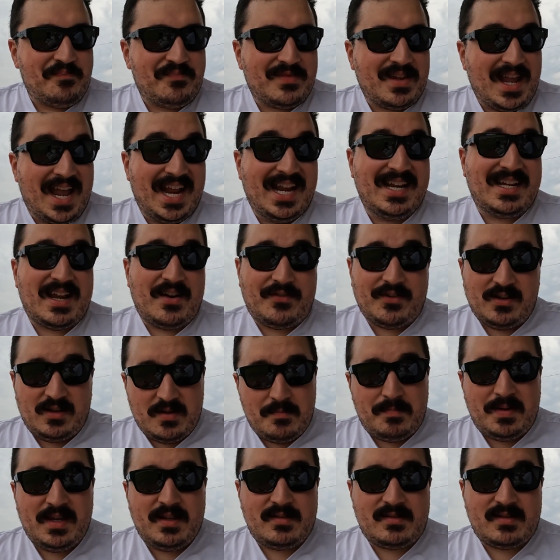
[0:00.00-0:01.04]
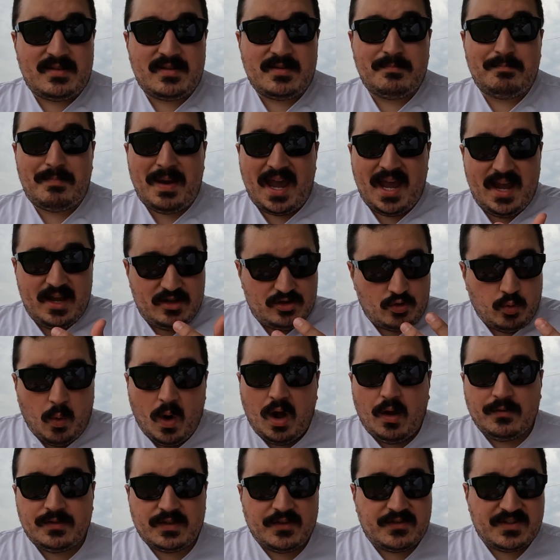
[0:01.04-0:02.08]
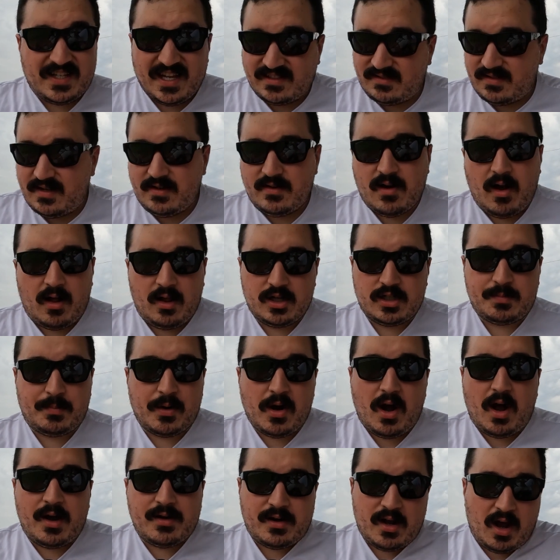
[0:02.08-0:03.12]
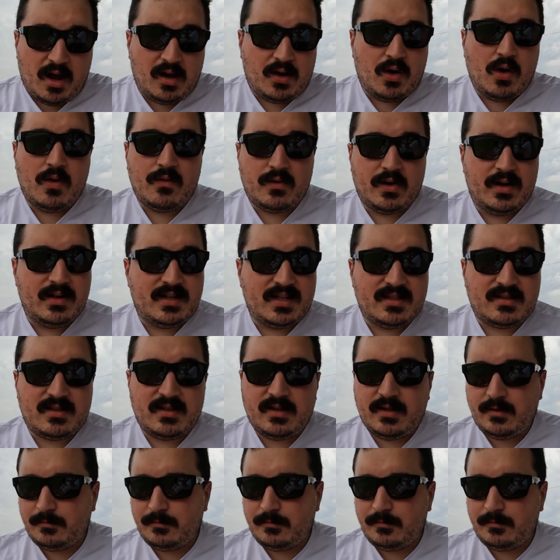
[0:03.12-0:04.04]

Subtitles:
And it definitely beats paying $12 to $16 per hot dog over at Disney